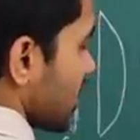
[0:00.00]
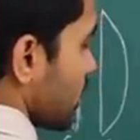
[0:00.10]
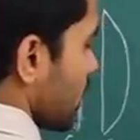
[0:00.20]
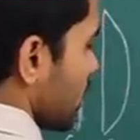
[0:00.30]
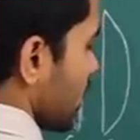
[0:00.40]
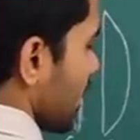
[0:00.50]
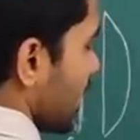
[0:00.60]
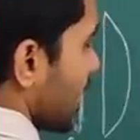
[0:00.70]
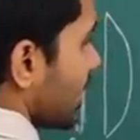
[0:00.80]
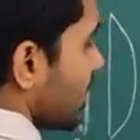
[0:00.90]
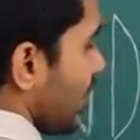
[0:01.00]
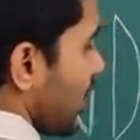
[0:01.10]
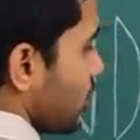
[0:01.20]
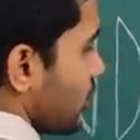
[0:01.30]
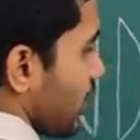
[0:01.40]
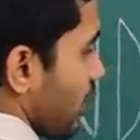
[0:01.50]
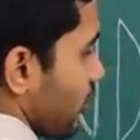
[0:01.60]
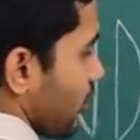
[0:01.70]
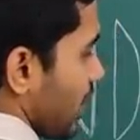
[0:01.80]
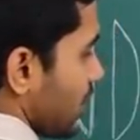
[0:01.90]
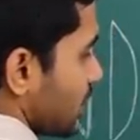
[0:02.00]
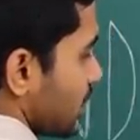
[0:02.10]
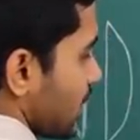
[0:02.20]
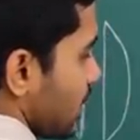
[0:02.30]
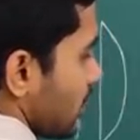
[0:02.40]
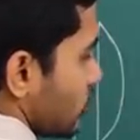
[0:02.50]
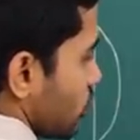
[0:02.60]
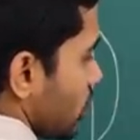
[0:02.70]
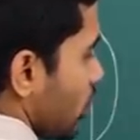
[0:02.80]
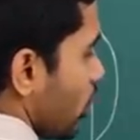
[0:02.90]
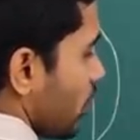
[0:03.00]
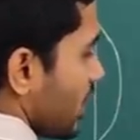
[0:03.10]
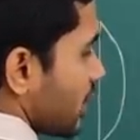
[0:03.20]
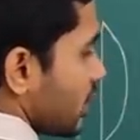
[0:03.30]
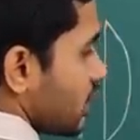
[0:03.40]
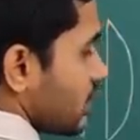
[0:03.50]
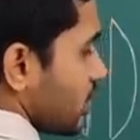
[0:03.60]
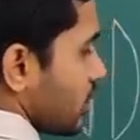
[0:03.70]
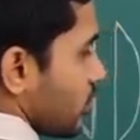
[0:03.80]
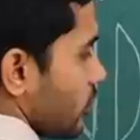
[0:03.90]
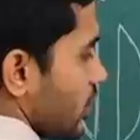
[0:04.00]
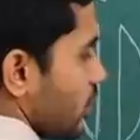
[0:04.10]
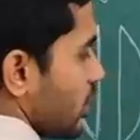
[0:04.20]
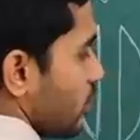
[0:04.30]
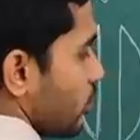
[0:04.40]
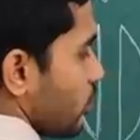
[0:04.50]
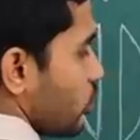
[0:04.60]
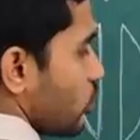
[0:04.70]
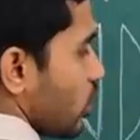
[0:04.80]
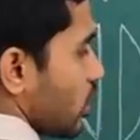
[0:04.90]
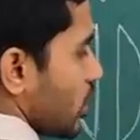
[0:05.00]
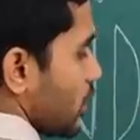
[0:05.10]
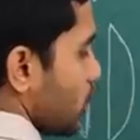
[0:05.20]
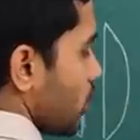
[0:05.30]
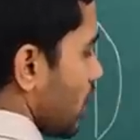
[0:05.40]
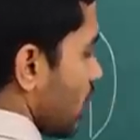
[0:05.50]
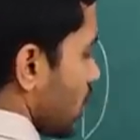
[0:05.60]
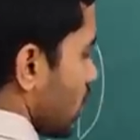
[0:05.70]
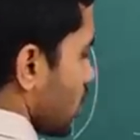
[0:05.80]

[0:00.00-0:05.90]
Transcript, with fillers: expression, I will get the value of f as, so the denominator will be mu naught into r